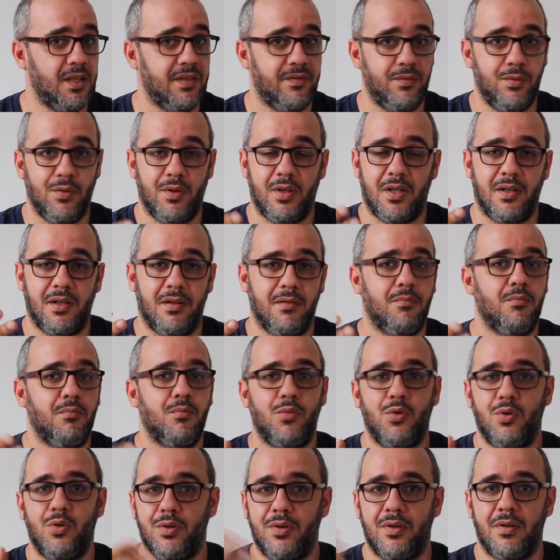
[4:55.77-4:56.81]
if you are
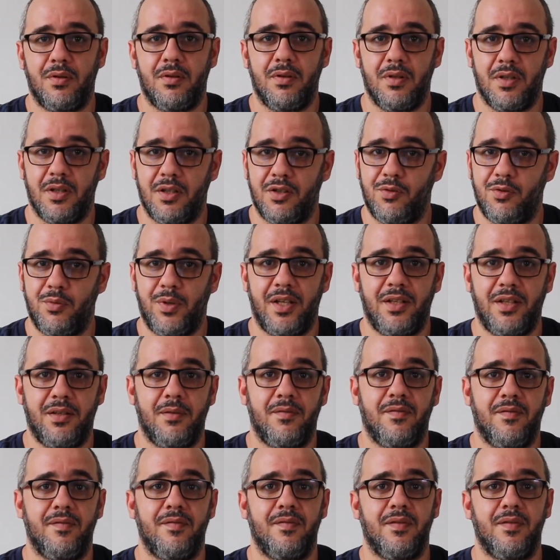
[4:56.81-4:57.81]
more creative